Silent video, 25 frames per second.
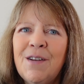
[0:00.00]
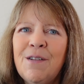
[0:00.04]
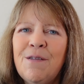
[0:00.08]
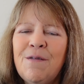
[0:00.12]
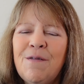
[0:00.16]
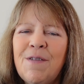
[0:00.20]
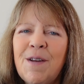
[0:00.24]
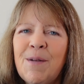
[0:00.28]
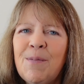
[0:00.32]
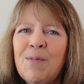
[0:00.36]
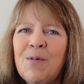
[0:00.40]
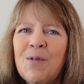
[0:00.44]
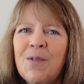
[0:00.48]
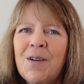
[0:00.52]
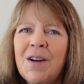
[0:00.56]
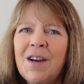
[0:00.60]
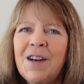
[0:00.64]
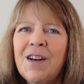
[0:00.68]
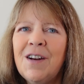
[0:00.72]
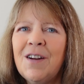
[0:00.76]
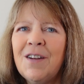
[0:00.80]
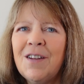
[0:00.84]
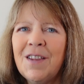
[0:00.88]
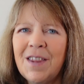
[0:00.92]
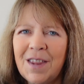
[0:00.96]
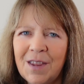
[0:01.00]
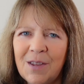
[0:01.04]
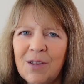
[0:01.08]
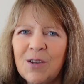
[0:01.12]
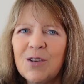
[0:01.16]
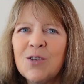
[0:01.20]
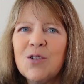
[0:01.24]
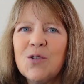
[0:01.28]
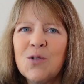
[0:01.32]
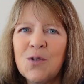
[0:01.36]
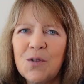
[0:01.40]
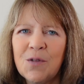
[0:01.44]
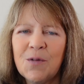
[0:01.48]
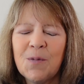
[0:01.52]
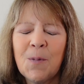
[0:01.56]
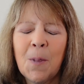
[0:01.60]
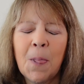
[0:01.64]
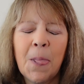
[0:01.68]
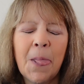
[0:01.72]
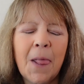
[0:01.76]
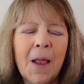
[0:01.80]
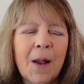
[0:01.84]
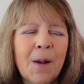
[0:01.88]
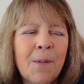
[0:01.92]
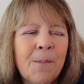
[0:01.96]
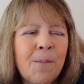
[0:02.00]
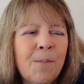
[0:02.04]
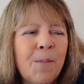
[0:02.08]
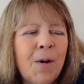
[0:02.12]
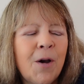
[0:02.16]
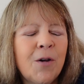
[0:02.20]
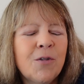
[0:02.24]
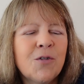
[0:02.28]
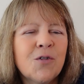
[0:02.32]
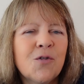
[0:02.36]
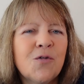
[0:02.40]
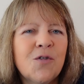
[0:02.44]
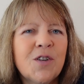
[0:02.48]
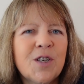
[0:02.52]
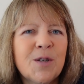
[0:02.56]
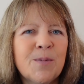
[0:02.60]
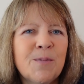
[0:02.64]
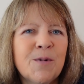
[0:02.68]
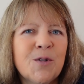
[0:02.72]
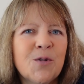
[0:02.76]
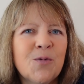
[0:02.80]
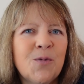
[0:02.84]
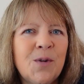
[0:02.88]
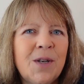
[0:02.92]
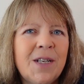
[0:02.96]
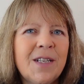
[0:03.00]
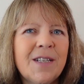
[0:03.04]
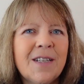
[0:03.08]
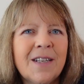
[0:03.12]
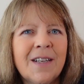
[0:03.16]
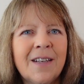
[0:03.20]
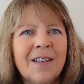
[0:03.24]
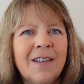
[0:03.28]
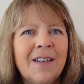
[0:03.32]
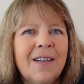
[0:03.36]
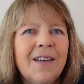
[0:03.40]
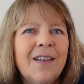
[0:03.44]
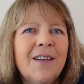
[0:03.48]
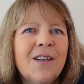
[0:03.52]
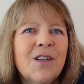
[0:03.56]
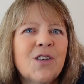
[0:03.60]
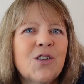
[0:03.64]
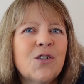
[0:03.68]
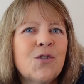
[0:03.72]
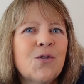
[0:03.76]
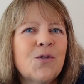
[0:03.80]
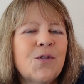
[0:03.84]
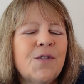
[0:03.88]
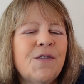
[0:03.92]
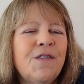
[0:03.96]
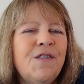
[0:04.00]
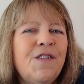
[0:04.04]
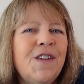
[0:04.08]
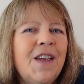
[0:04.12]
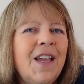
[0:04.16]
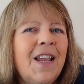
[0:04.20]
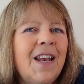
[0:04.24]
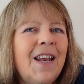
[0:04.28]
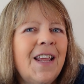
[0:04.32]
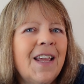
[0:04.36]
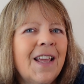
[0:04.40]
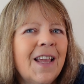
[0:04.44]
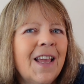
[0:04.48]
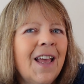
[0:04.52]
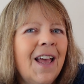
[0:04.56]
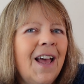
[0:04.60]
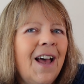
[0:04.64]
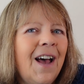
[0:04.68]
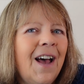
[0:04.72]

February, the sort of post-Christmas winter feeling